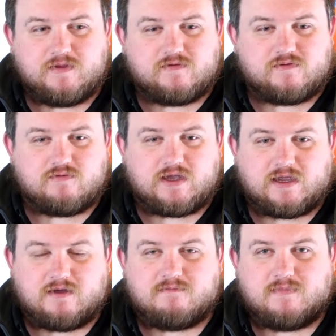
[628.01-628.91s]
still
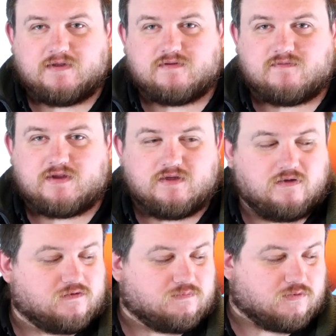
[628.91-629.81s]
getting a massively
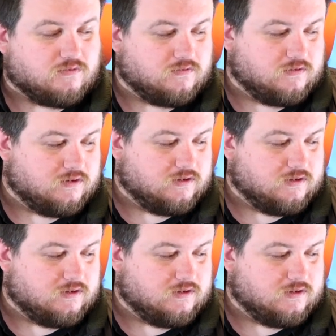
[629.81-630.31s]
usable